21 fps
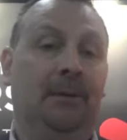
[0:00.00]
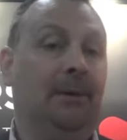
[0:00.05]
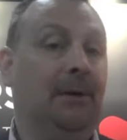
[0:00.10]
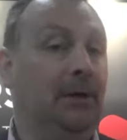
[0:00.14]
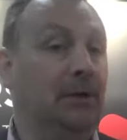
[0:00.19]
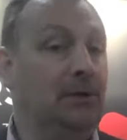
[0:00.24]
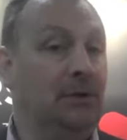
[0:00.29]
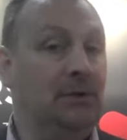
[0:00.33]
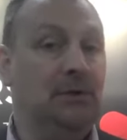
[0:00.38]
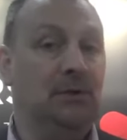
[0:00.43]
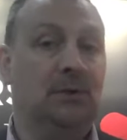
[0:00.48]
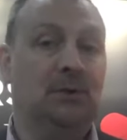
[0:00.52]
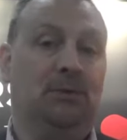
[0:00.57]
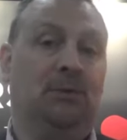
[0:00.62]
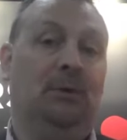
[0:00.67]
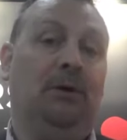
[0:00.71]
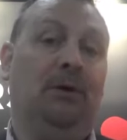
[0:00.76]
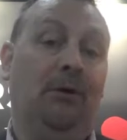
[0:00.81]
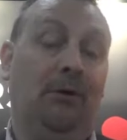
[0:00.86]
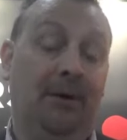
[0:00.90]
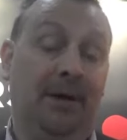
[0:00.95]
I can just use
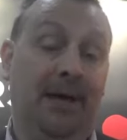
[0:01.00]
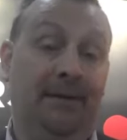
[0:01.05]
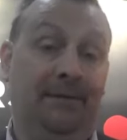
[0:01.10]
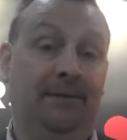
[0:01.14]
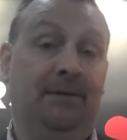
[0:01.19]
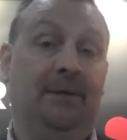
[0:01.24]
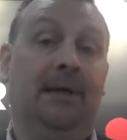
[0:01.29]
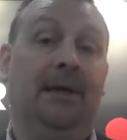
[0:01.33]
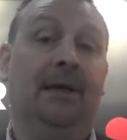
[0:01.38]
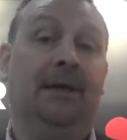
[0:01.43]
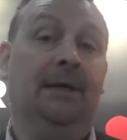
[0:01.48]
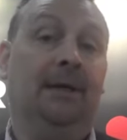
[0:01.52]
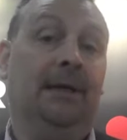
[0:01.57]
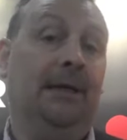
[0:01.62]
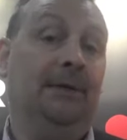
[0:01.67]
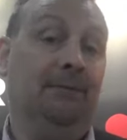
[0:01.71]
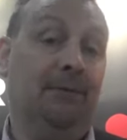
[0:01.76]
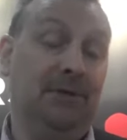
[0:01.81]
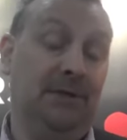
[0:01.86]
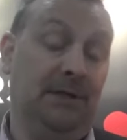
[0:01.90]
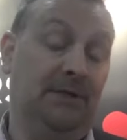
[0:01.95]
what I already have today
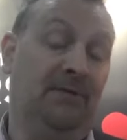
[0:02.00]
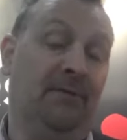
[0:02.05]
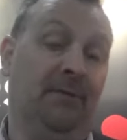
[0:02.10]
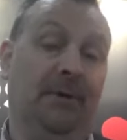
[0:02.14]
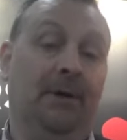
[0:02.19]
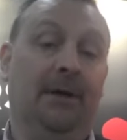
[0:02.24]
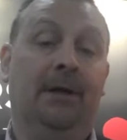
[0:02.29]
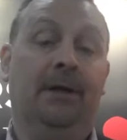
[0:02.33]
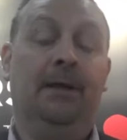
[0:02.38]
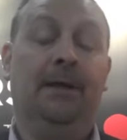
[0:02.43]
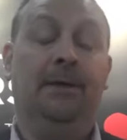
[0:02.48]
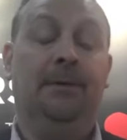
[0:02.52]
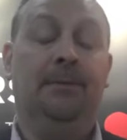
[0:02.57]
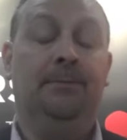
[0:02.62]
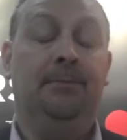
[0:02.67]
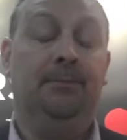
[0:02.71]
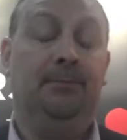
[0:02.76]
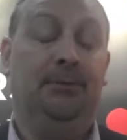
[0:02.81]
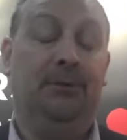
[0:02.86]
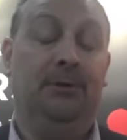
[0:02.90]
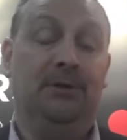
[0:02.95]
and receive
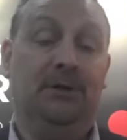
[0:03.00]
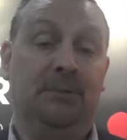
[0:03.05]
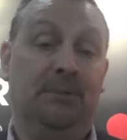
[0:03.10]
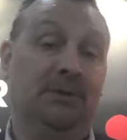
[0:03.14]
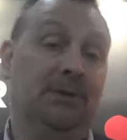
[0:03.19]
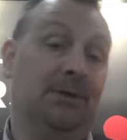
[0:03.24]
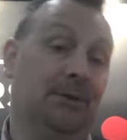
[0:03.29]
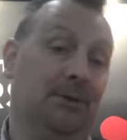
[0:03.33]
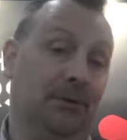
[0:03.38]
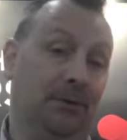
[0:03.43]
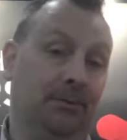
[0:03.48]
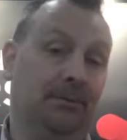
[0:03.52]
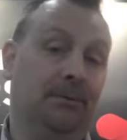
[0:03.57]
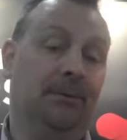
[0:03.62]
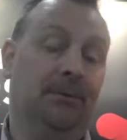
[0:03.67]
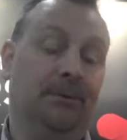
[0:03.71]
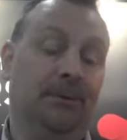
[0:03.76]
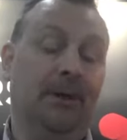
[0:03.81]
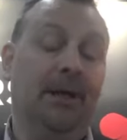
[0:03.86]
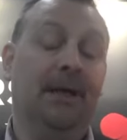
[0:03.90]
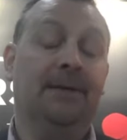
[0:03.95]
proximity or
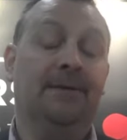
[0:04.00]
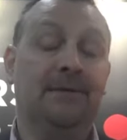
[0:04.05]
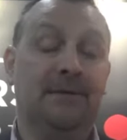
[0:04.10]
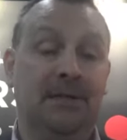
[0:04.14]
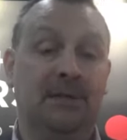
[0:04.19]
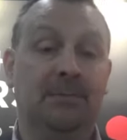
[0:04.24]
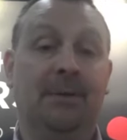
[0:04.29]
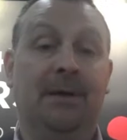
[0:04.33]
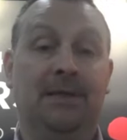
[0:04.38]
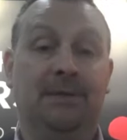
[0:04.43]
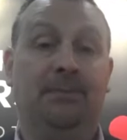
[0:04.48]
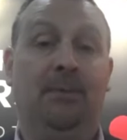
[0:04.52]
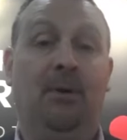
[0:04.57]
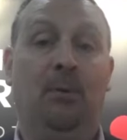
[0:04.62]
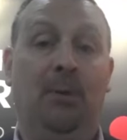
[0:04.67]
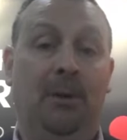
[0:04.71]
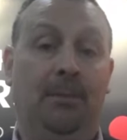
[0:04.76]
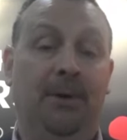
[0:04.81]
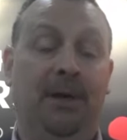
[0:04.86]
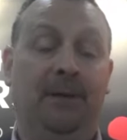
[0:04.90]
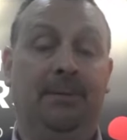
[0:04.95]
NFC-based
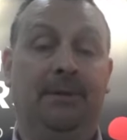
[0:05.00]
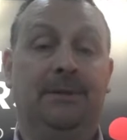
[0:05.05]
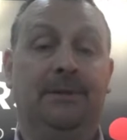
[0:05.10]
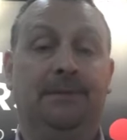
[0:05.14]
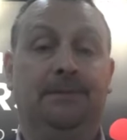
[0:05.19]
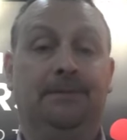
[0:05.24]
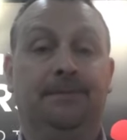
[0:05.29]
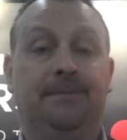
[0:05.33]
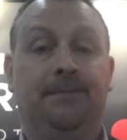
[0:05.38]
mobile payments.